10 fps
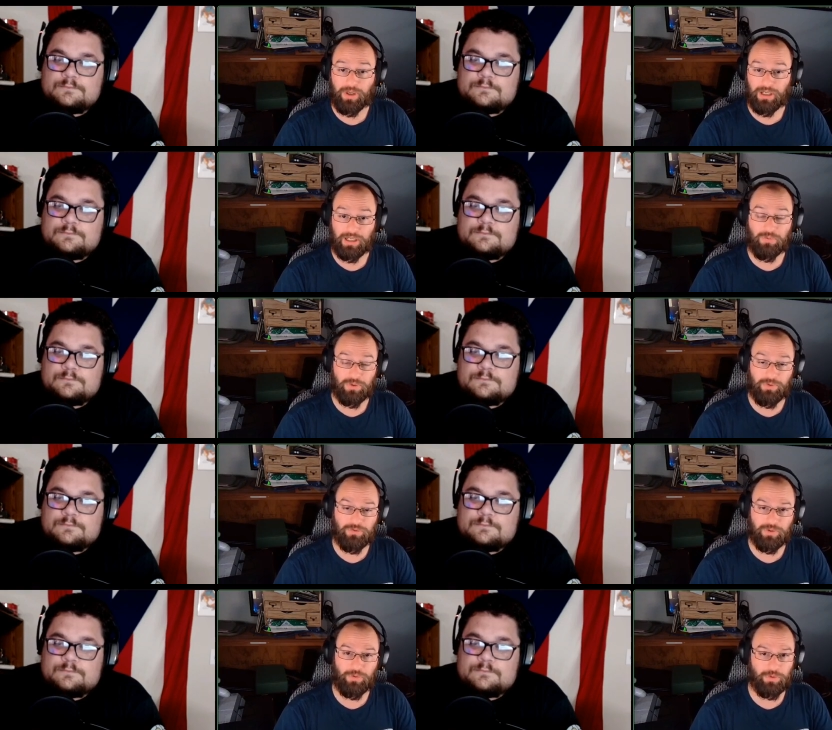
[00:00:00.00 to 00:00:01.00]
Speaker 1: it in
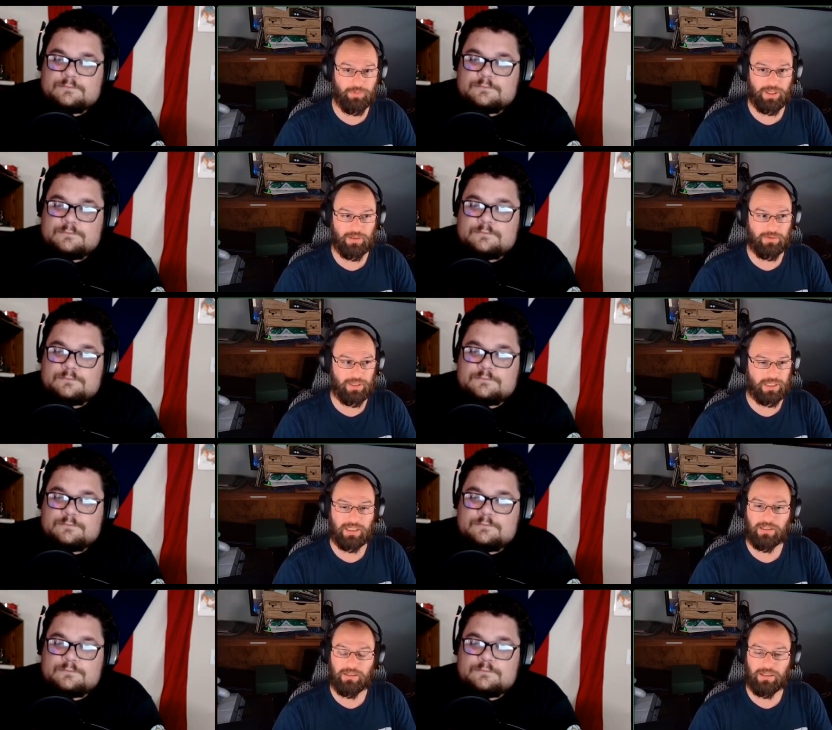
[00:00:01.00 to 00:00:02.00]
removal would be
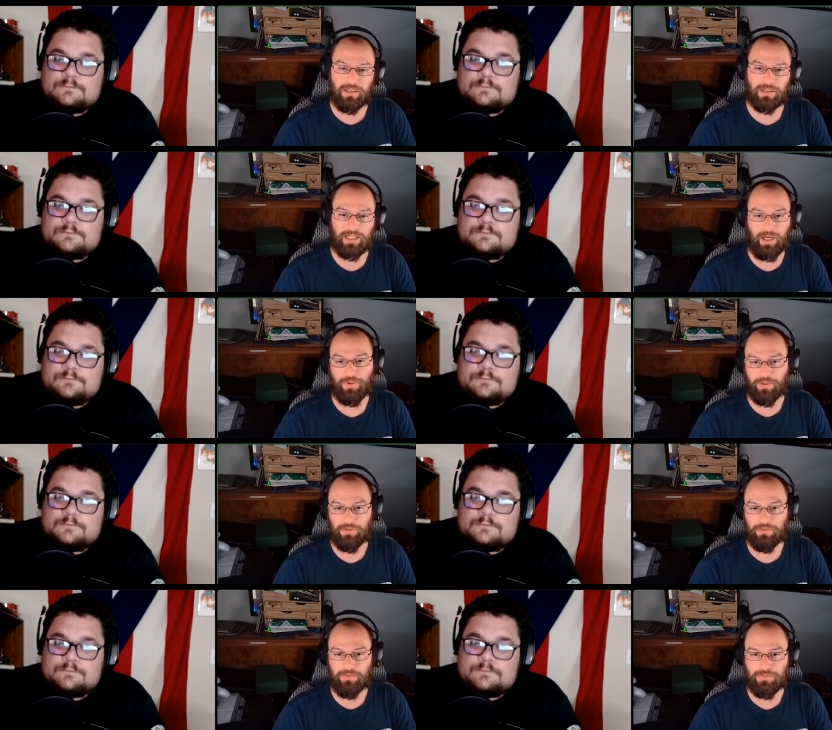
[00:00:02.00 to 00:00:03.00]
like uh,
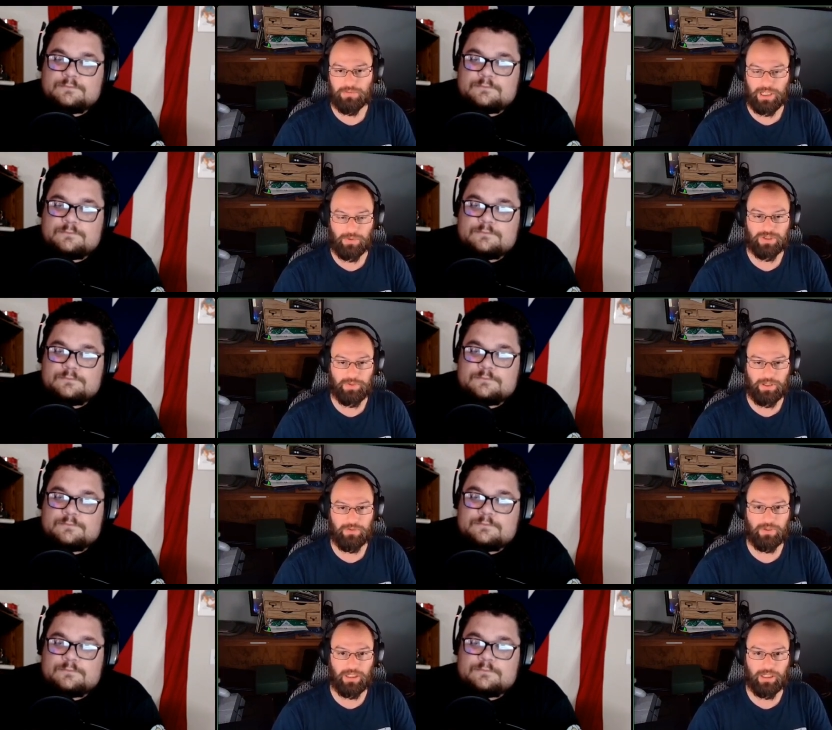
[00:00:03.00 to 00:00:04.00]
counter, counter
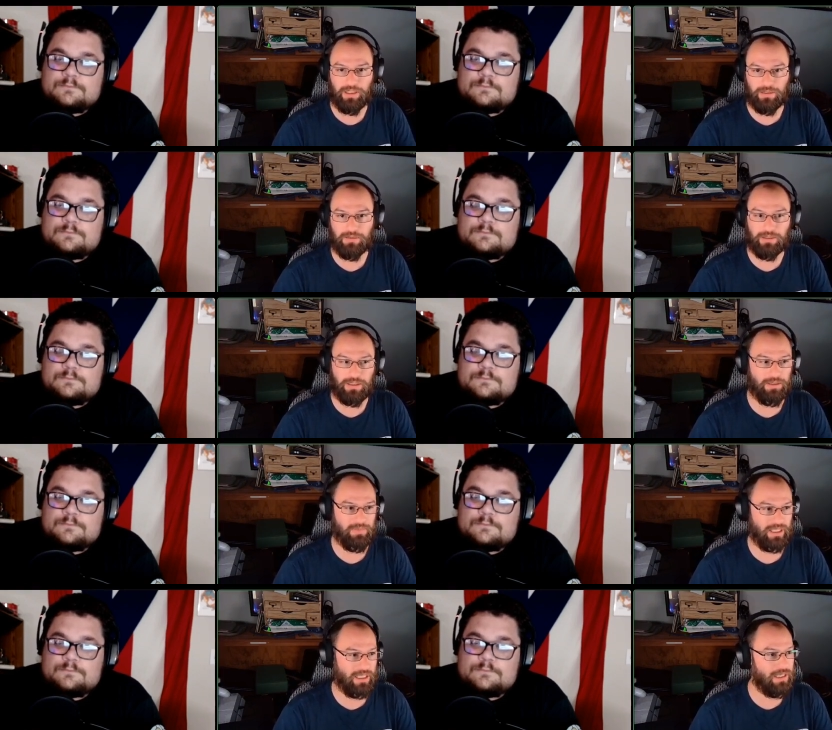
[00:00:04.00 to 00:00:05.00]
spell and um,
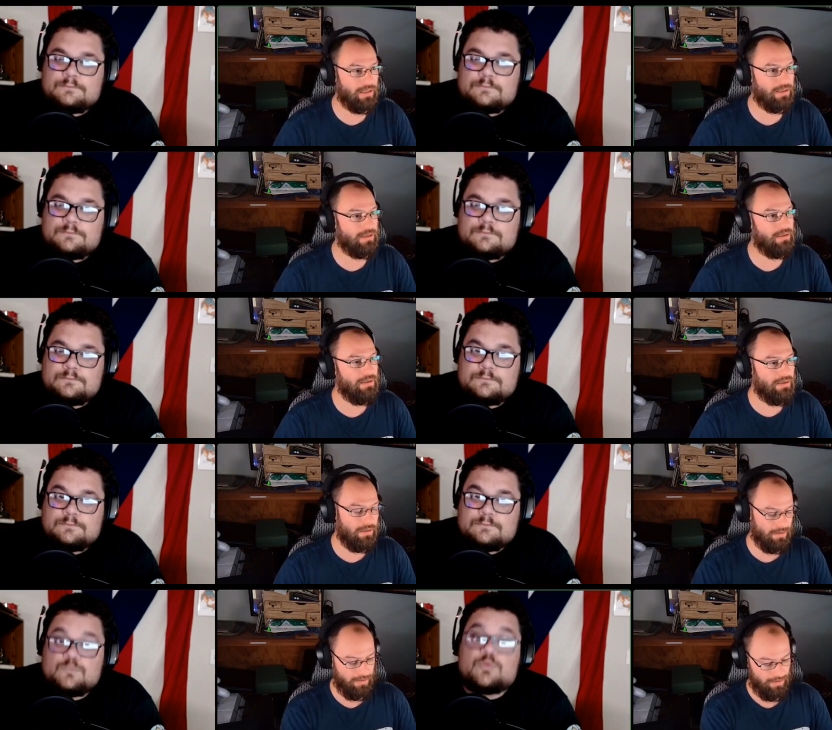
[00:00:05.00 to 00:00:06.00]
negate.
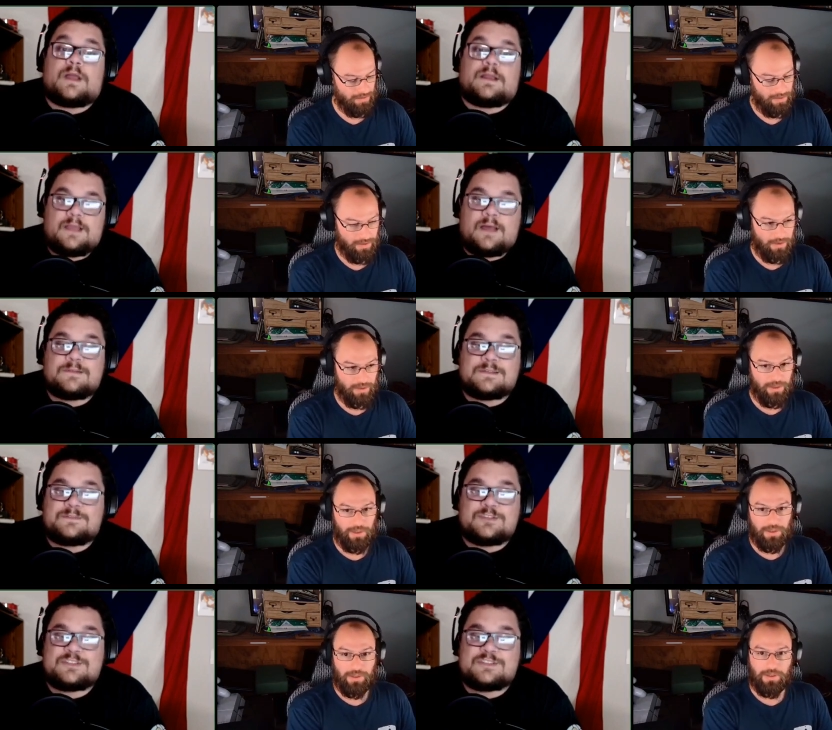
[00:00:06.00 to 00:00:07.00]
Speaker 2: Right. Yeah, I was
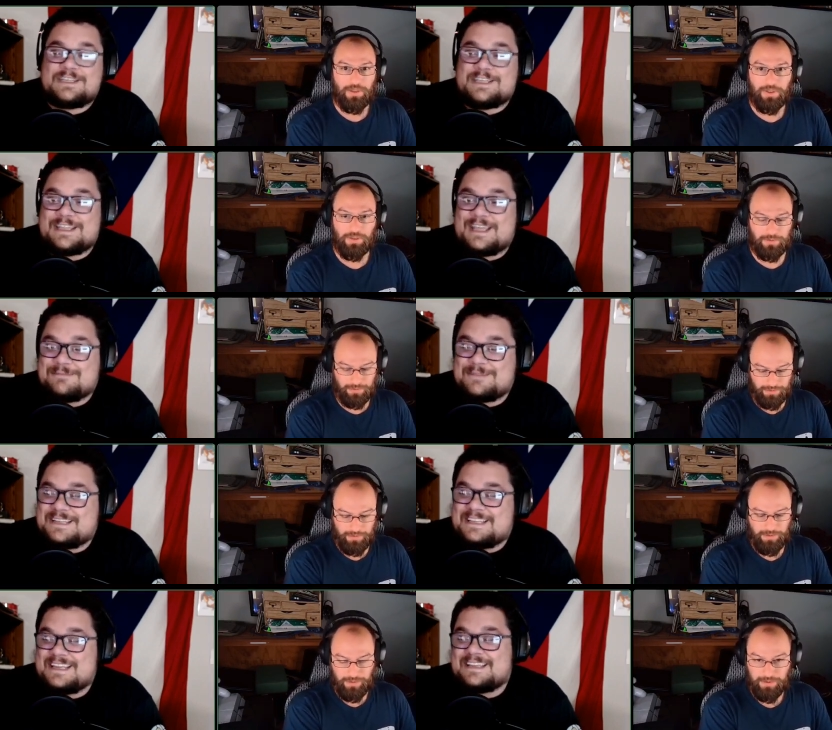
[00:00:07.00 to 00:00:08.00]
just thinking that. I'm
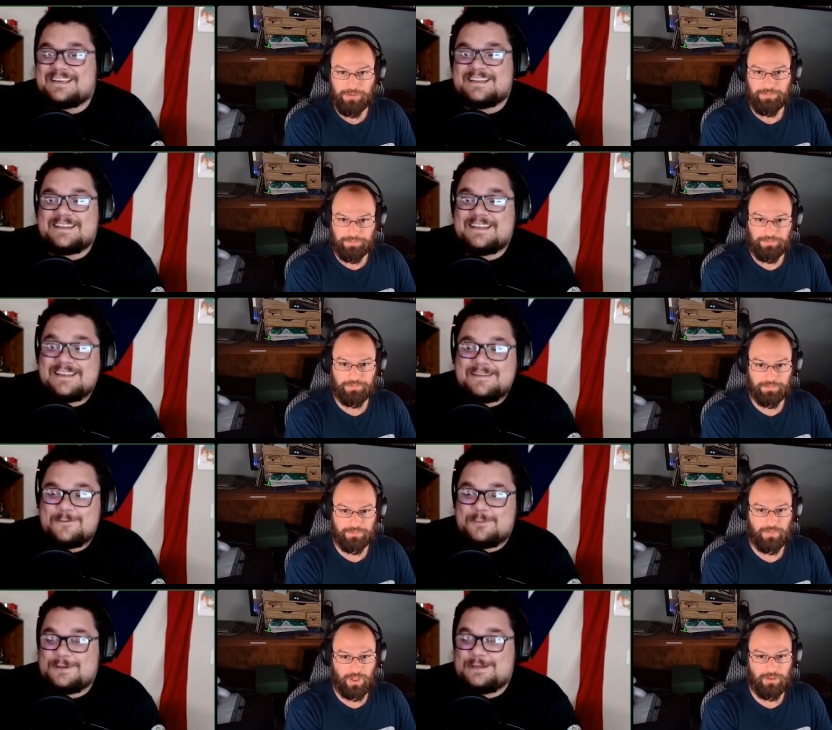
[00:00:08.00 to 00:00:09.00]
like, yeah, and uh,
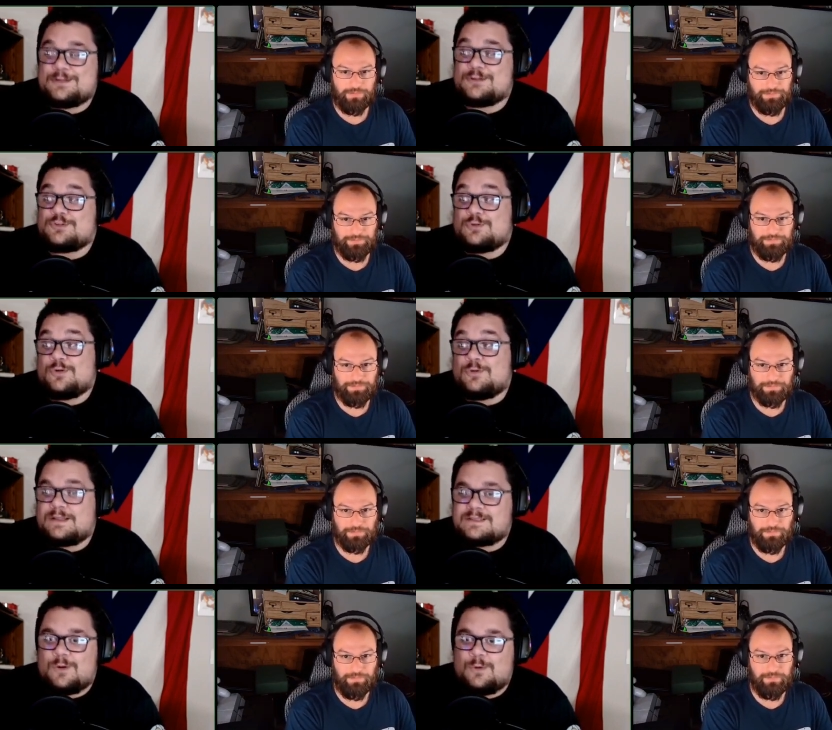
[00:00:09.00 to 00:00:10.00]
you're building control.
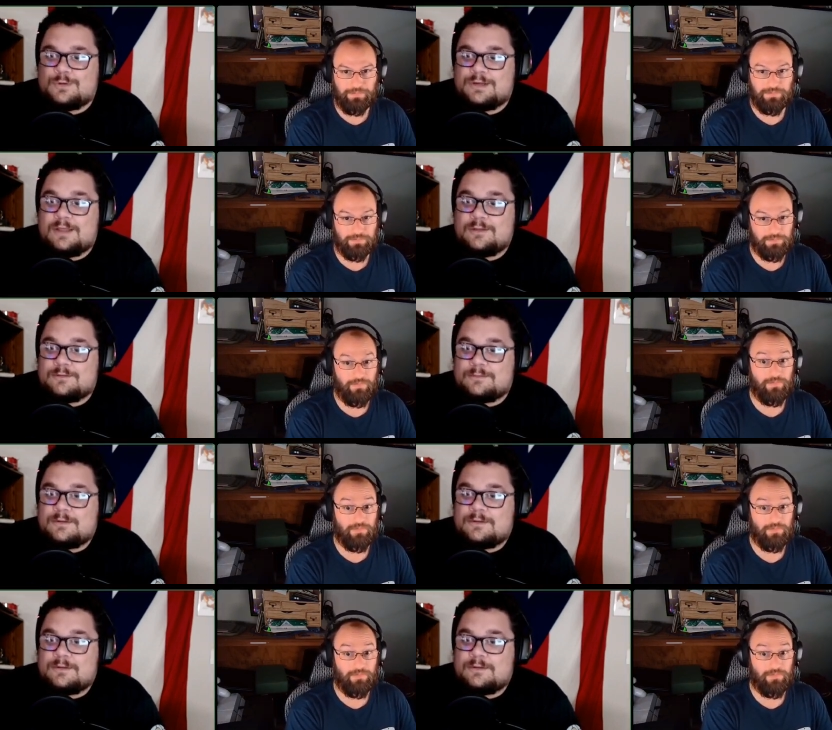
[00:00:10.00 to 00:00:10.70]
That's a whole nother